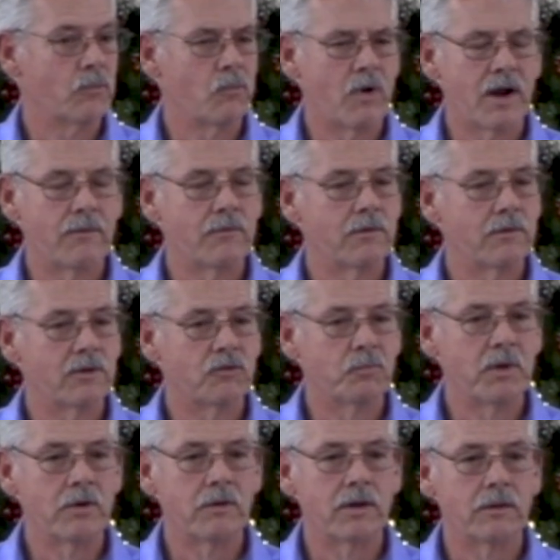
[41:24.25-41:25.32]
What have you
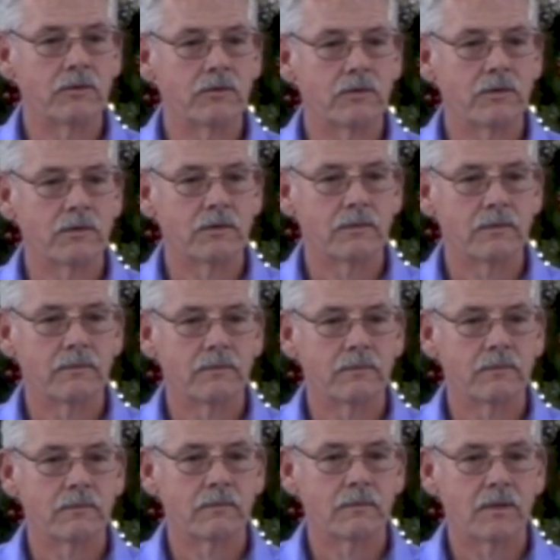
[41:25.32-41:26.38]
experienced?
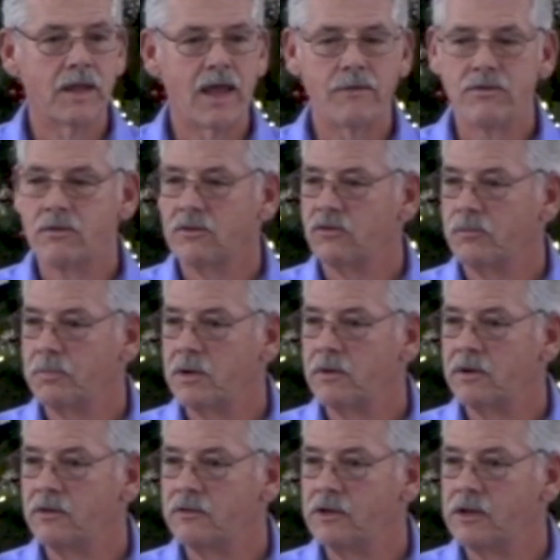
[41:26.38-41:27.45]
Have you
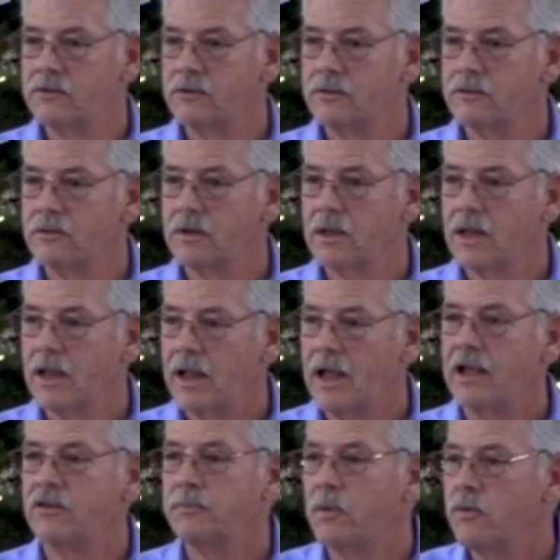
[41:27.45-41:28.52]
experienced Jesus?
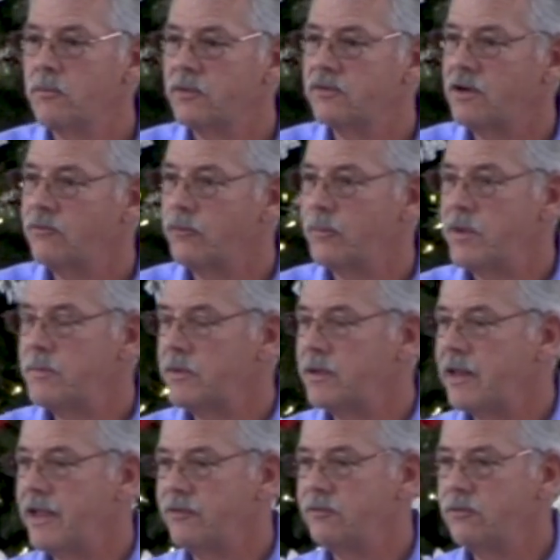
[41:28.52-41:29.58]
I spoke with several people in
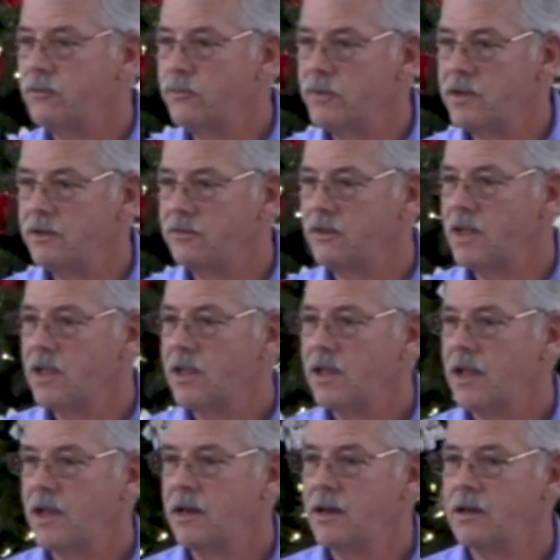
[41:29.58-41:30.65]
the last two weeks,
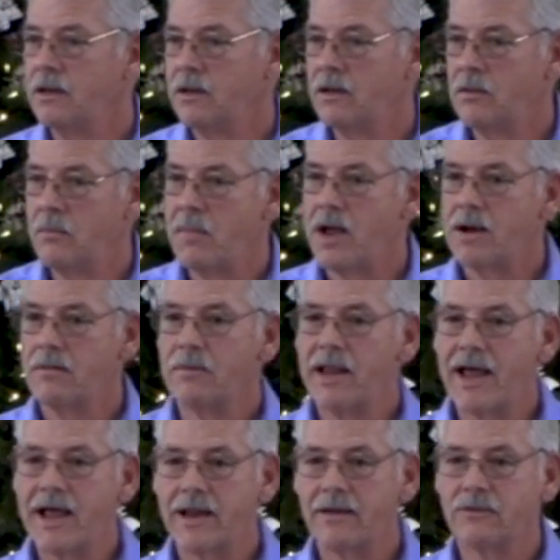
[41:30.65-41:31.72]
and, and, and the bottom
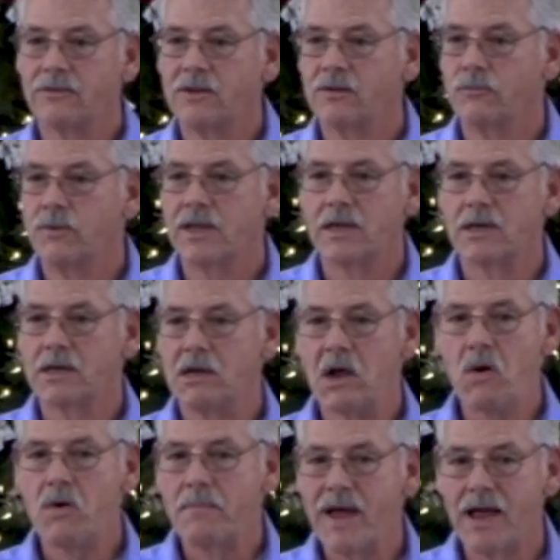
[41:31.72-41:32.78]
line is this we can
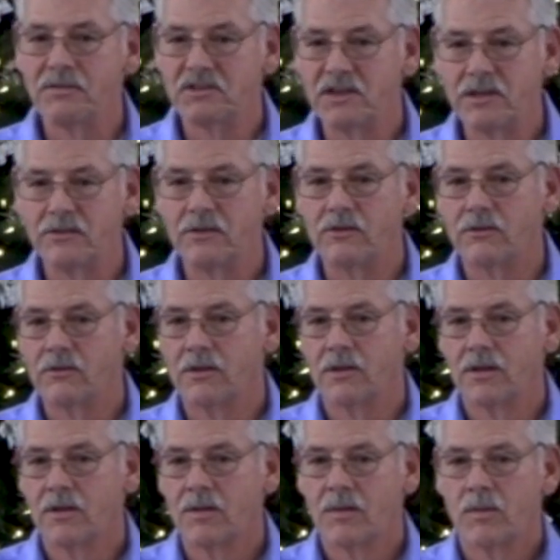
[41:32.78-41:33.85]
know about Jesus,
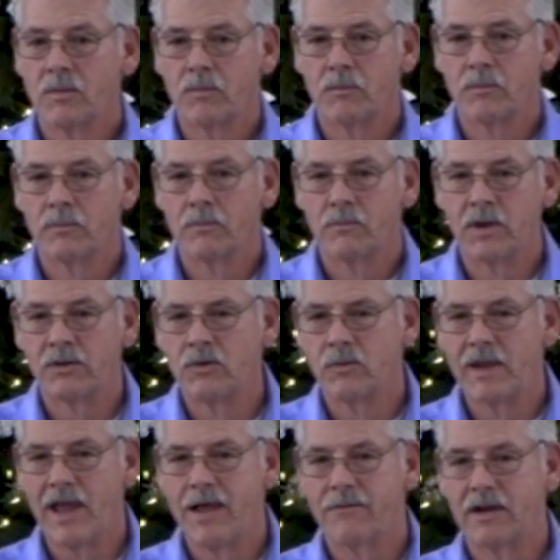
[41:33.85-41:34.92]
but do
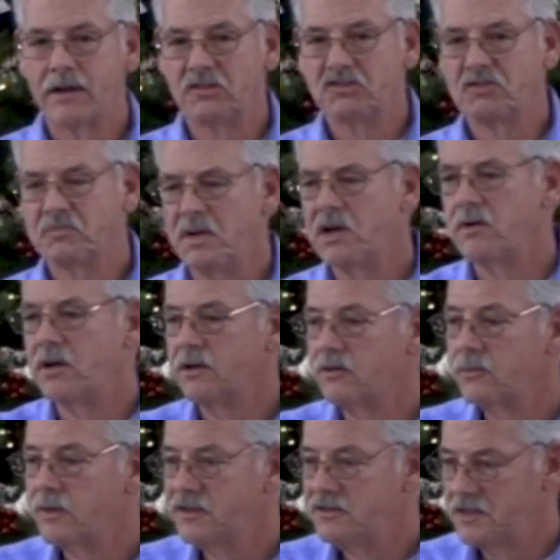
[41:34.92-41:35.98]
we have an
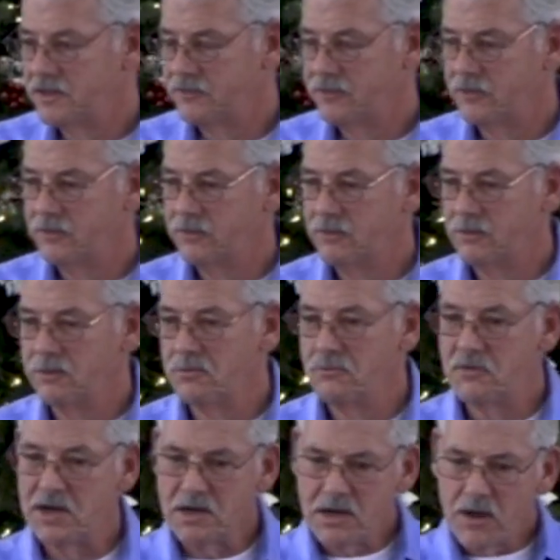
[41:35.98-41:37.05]
experience with Jesus? Do
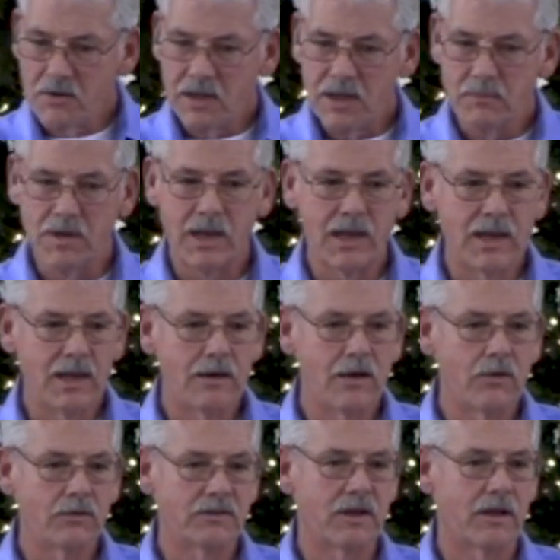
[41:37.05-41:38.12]
we know him and he
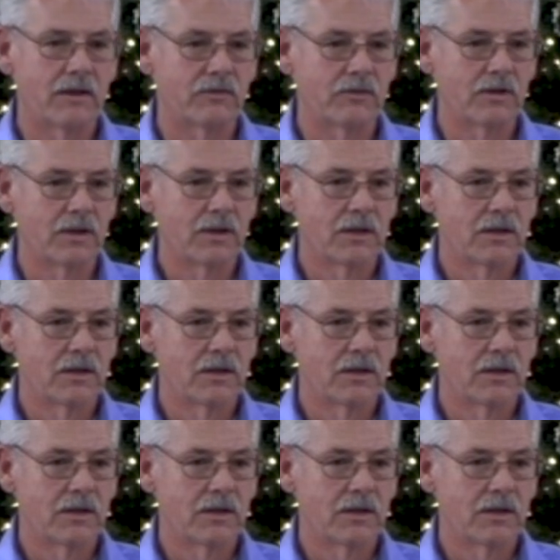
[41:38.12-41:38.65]
knows us?